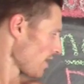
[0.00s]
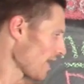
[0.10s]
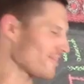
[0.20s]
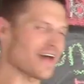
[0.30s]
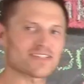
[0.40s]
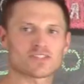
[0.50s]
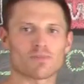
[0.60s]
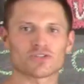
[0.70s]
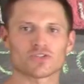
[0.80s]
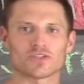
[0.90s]
And that's the
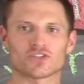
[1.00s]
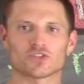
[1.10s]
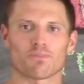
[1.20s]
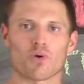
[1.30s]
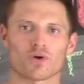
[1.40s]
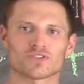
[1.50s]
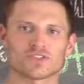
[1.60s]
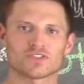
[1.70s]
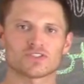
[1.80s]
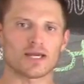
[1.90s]
muscle that supports
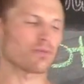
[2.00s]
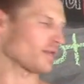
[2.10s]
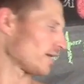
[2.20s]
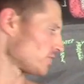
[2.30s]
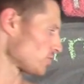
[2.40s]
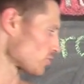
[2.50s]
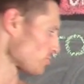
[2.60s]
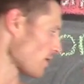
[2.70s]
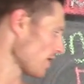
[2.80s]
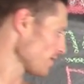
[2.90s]
and stabilizes your
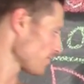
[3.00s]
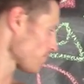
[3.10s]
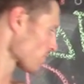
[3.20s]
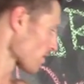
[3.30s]
spine.